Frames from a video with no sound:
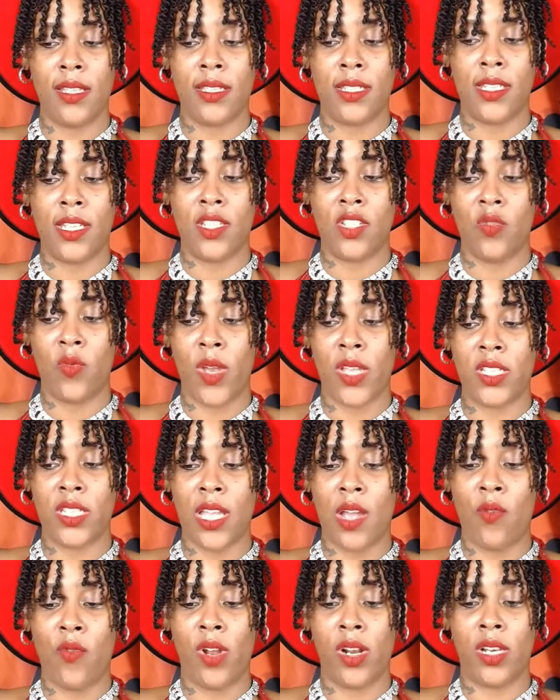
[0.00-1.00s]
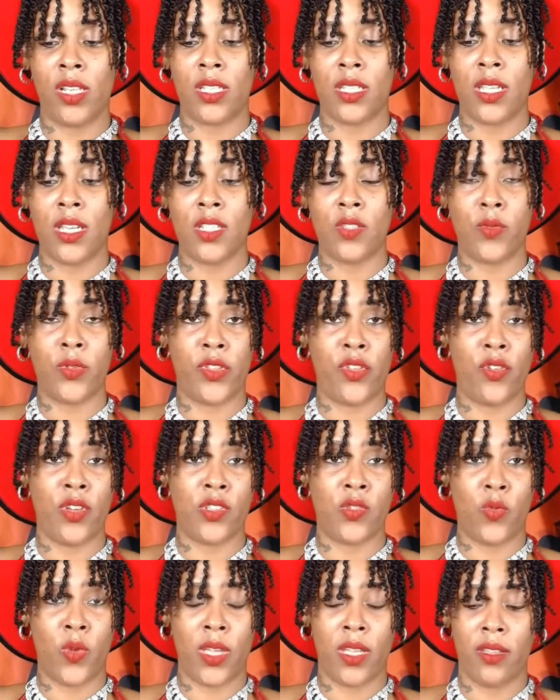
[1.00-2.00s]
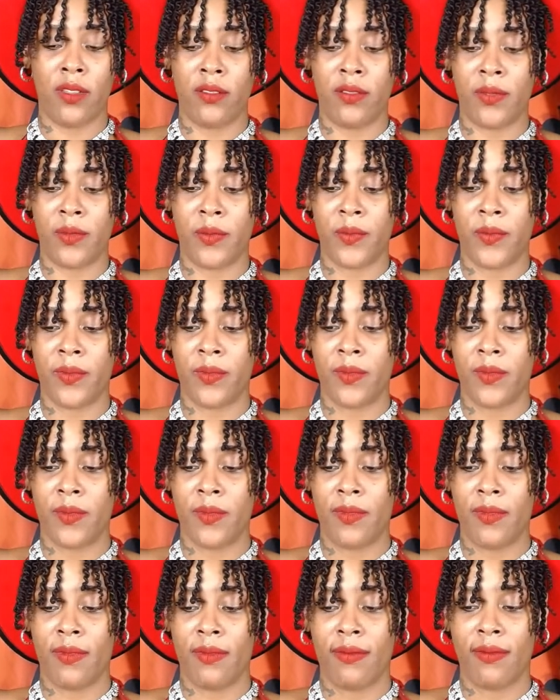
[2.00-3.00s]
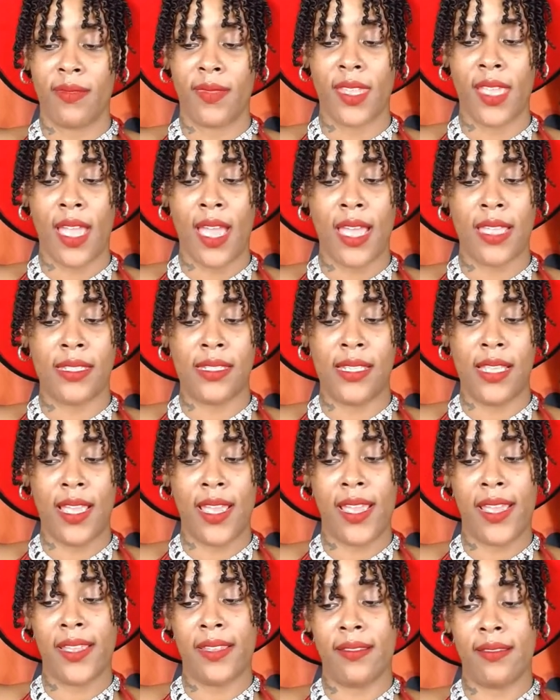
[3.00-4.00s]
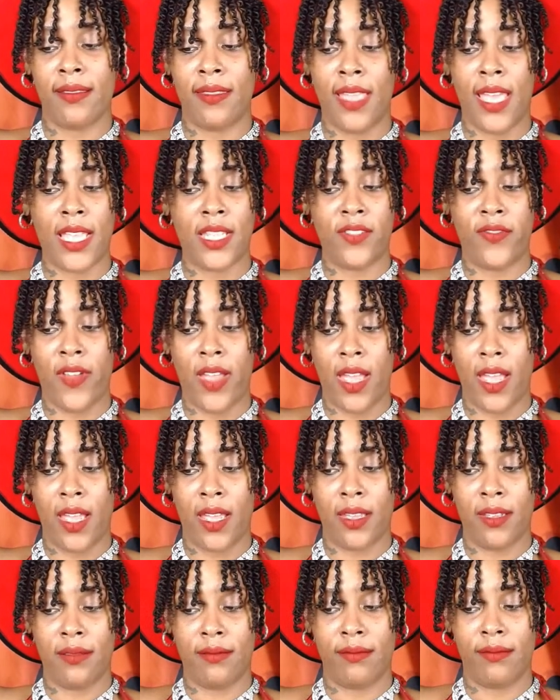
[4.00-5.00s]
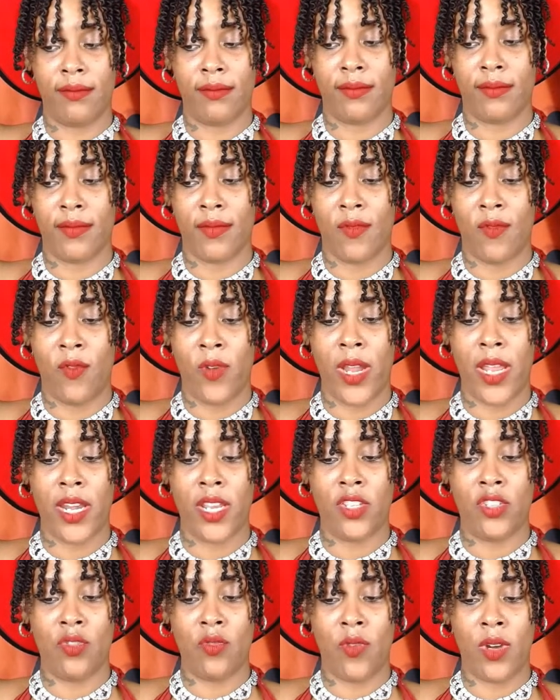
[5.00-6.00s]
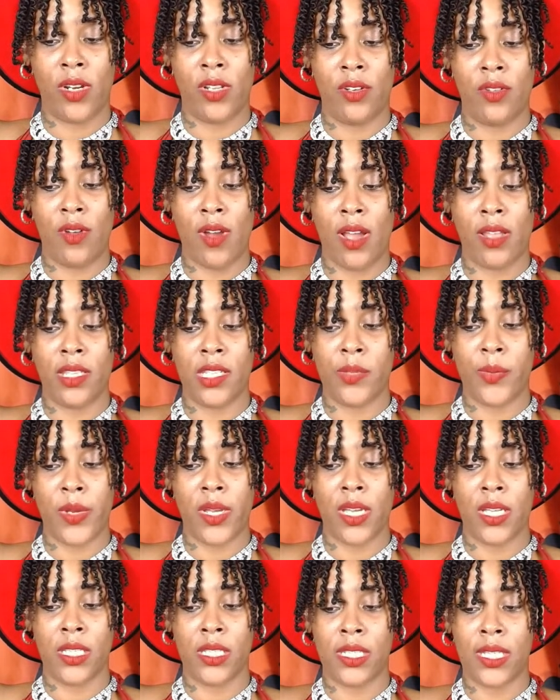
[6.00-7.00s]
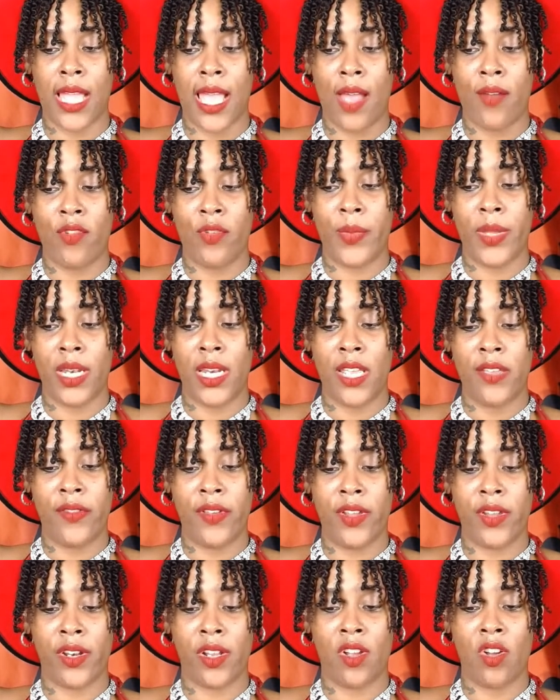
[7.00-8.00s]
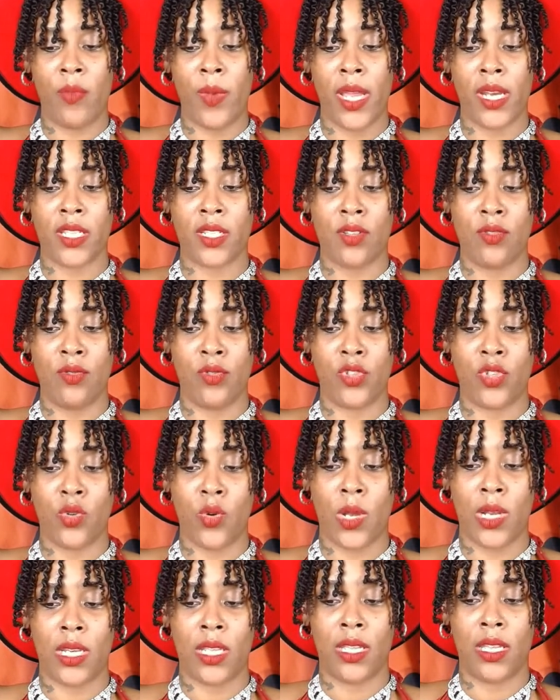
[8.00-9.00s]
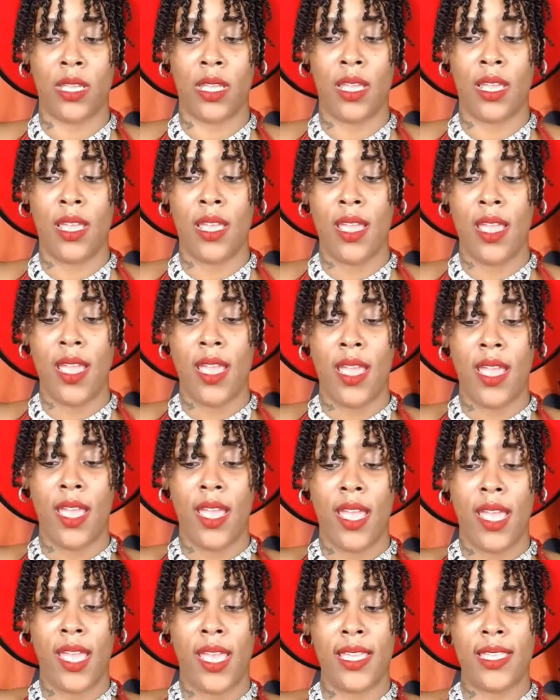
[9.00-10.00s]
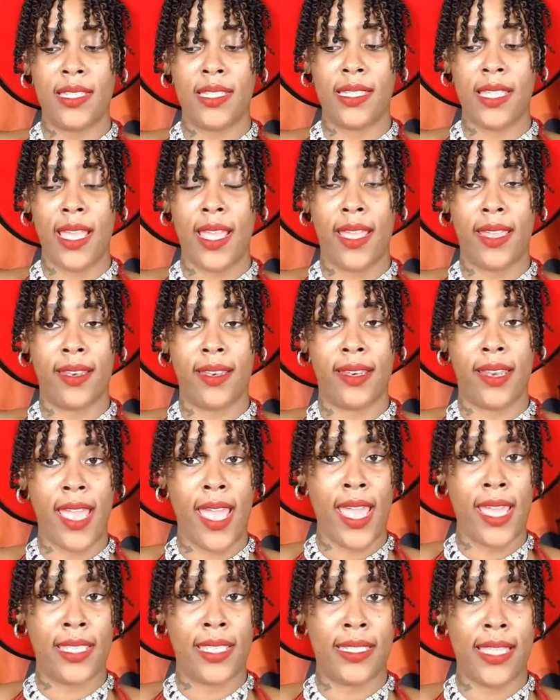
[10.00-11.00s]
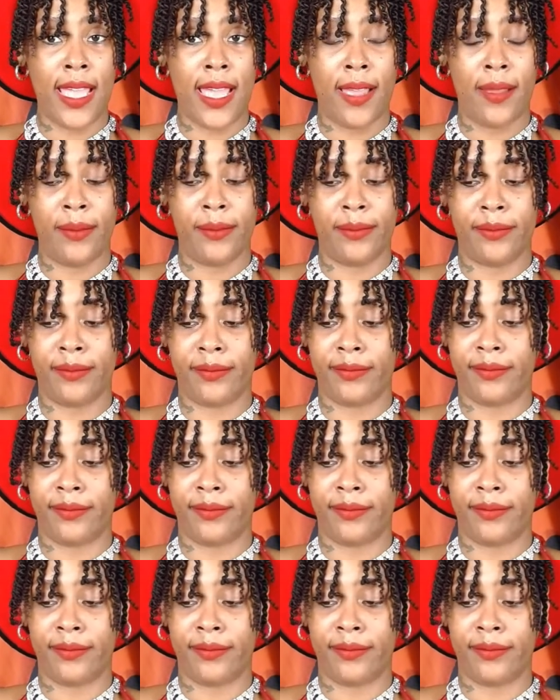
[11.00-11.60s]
another situation I want to discuss with you as well. I said, That's fine. When did you want to do all this? Because I will be leaving here to go back to school shortly. He said, ASAP,